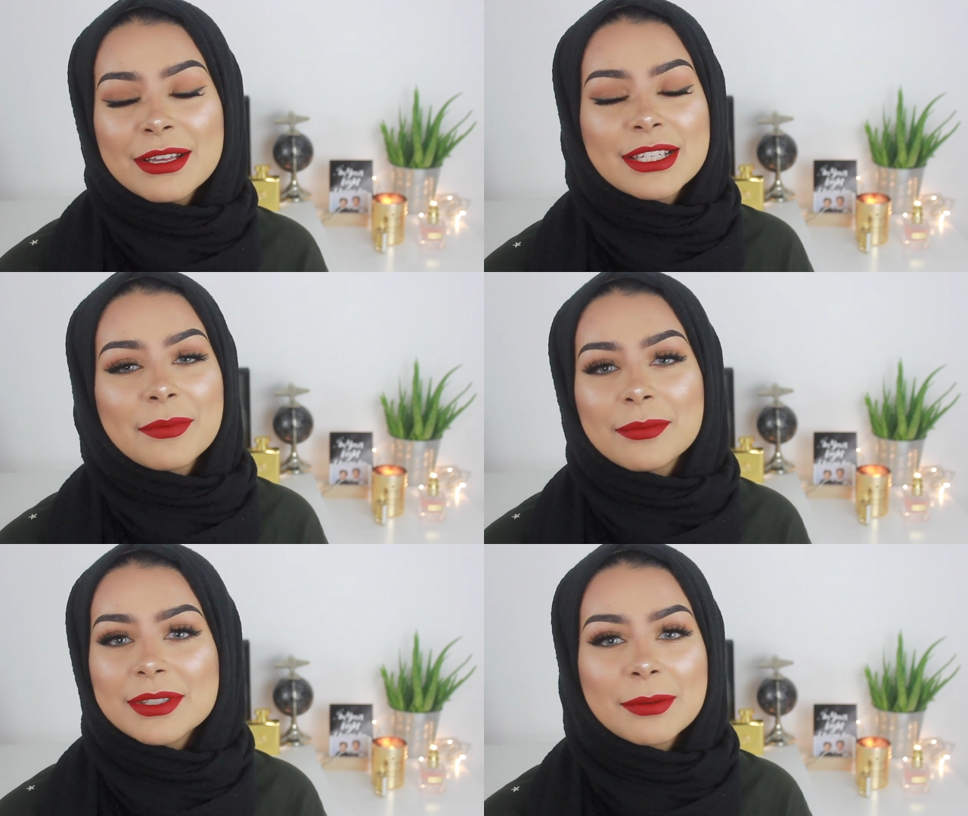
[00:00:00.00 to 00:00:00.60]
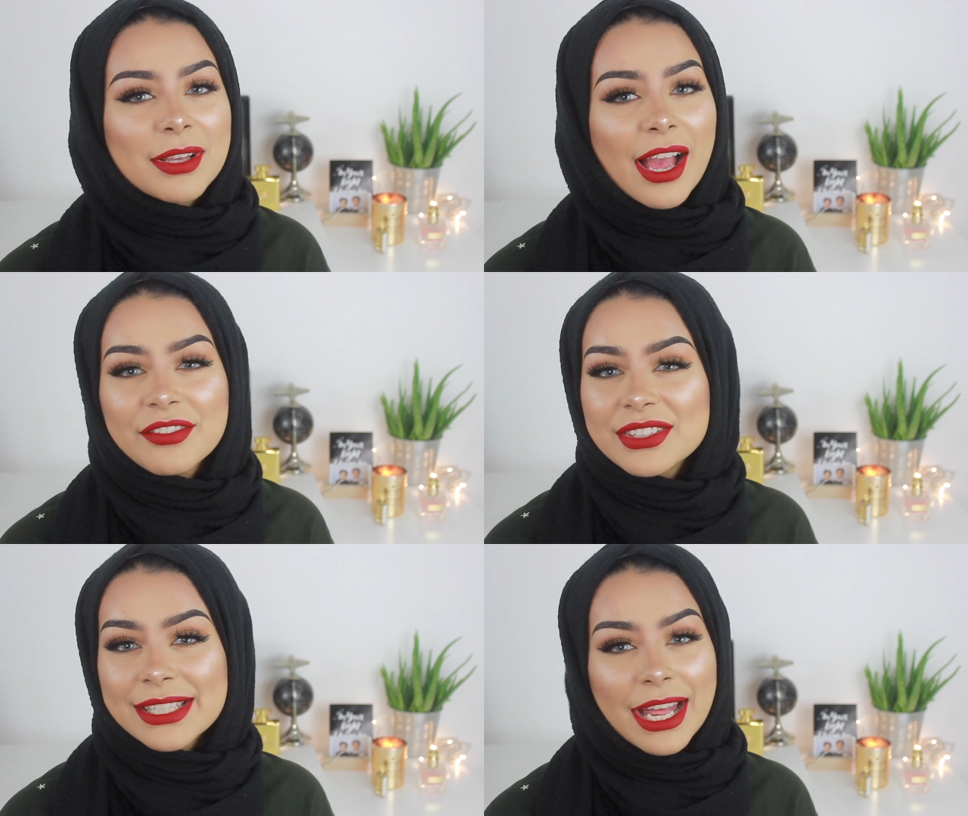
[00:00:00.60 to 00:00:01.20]
some kind
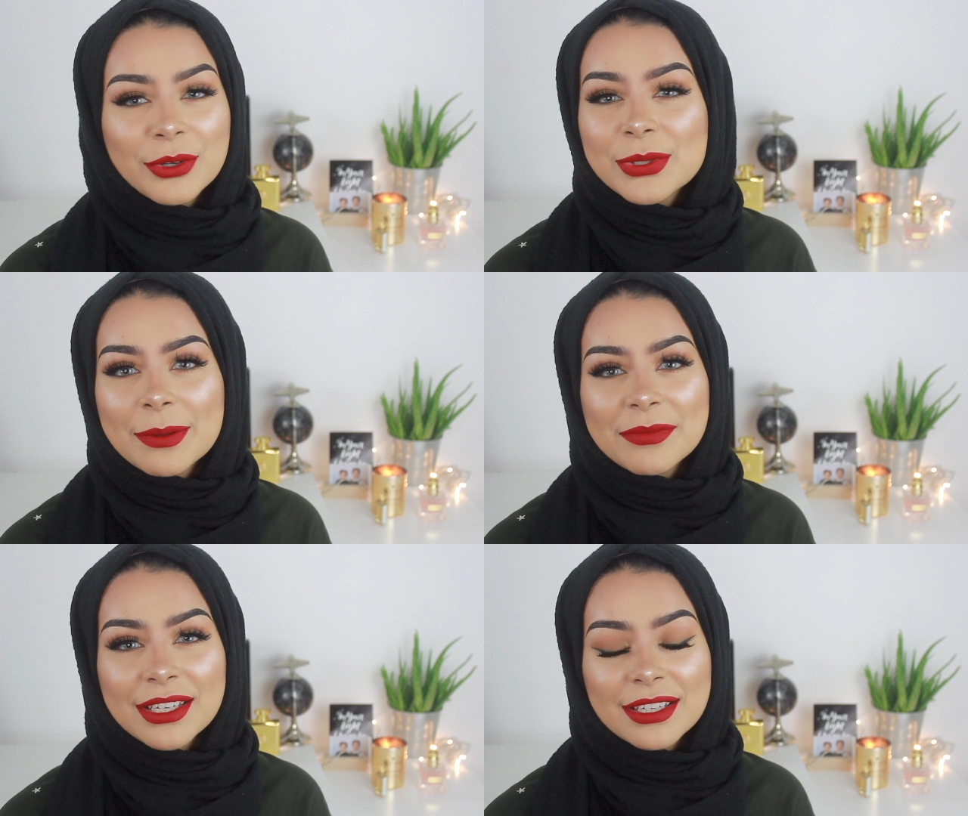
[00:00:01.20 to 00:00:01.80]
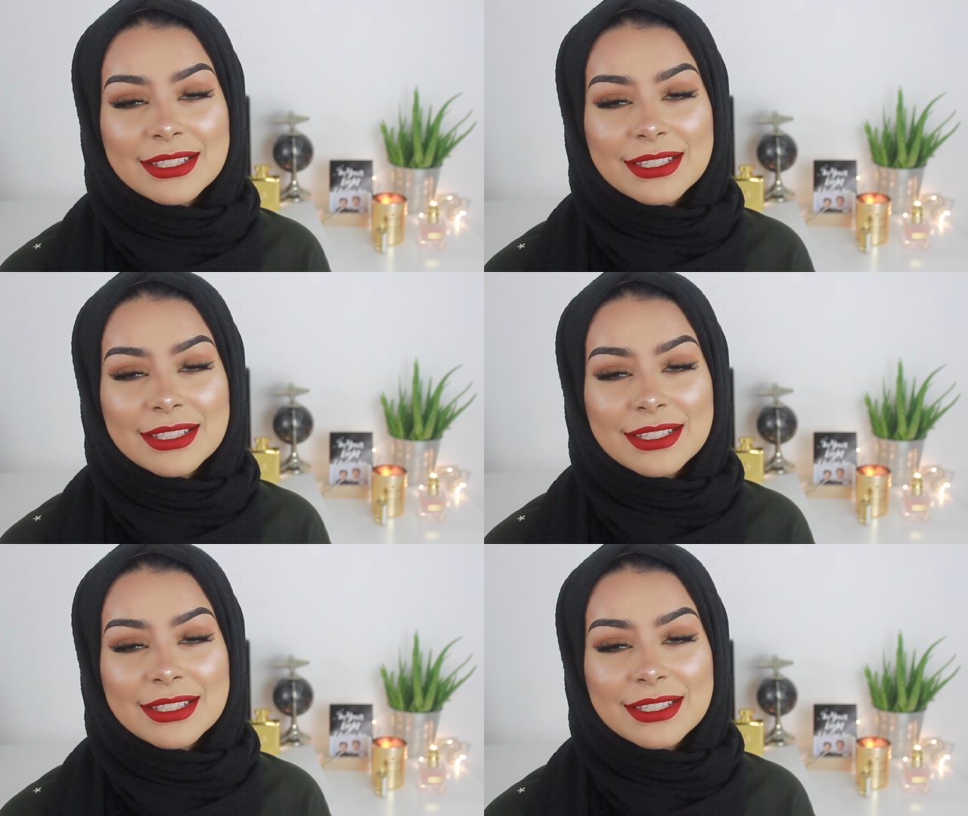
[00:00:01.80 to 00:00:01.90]
of snack or something,